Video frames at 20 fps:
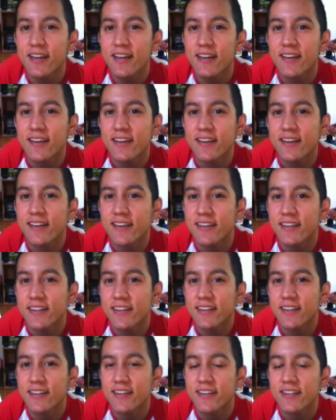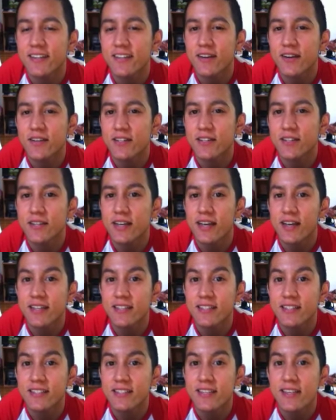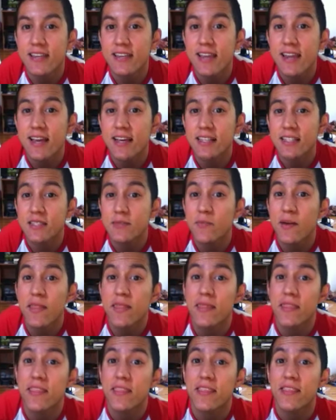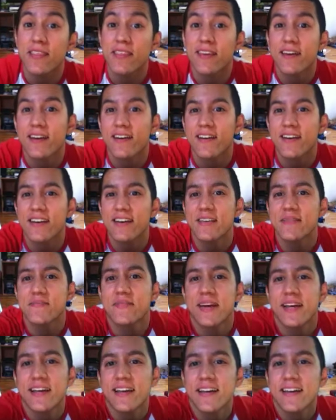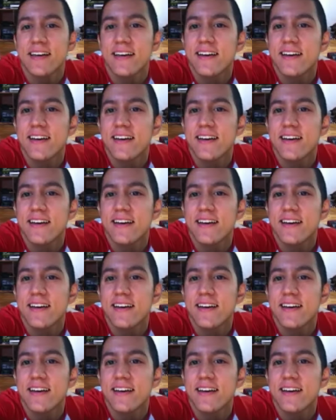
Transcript: and talk to you guys next month. Alright, bye.